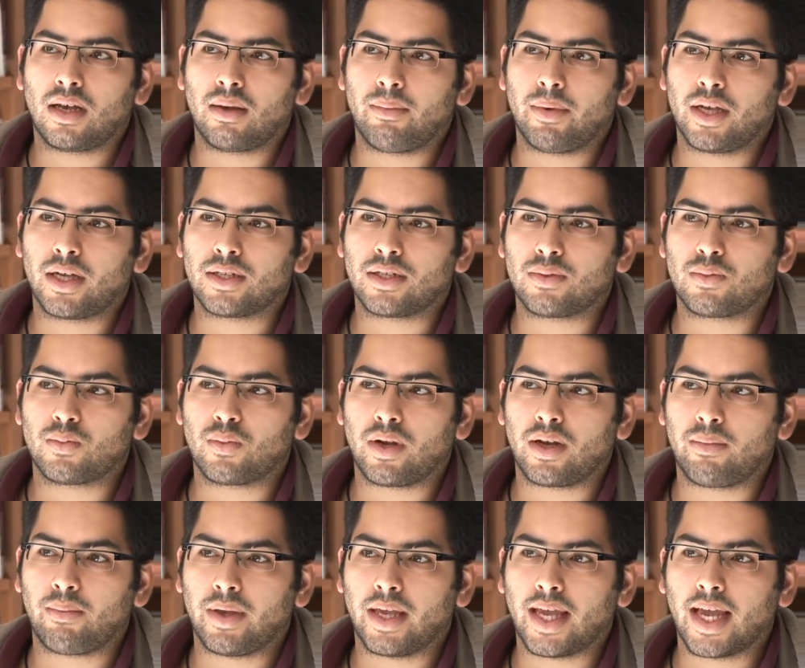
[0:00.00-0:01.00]
because what
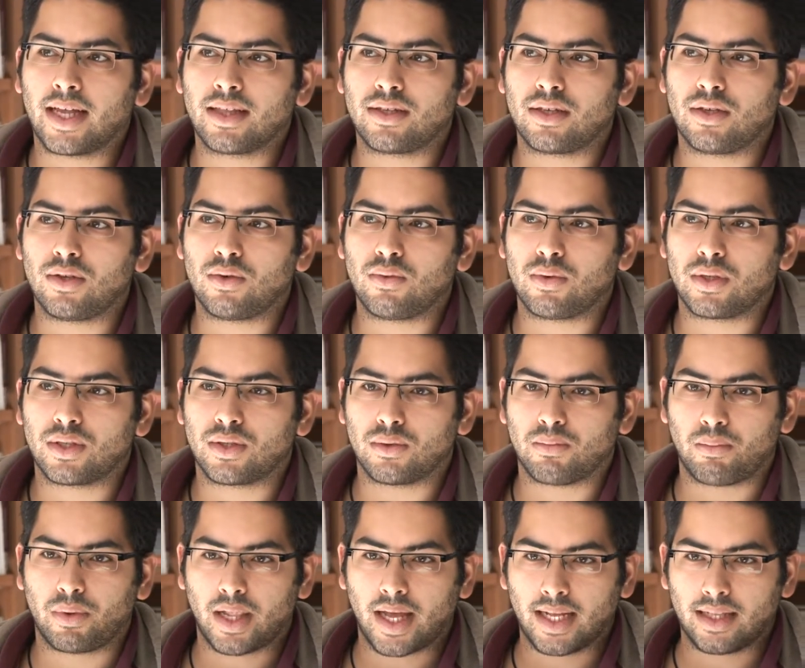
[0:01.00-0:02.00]
it began to do was to
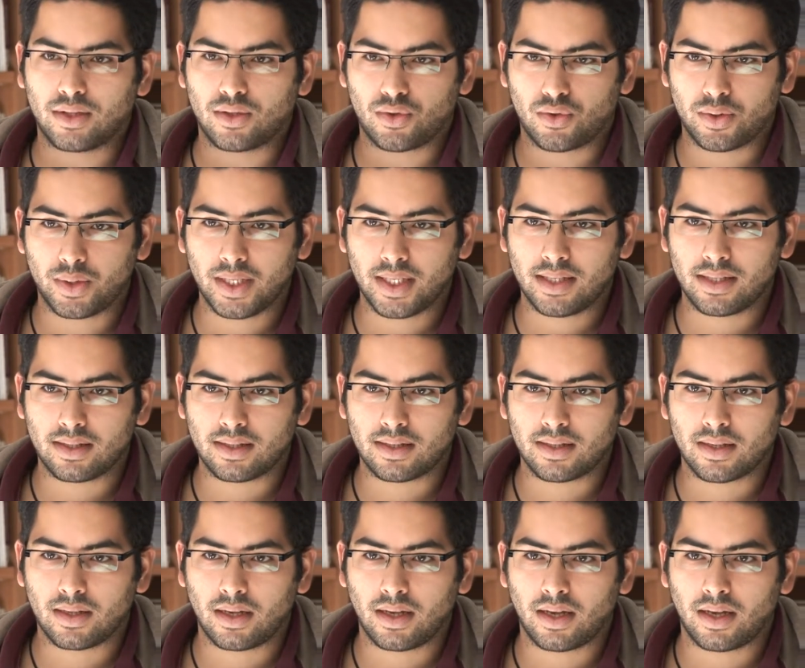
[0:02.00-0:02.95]
plant trees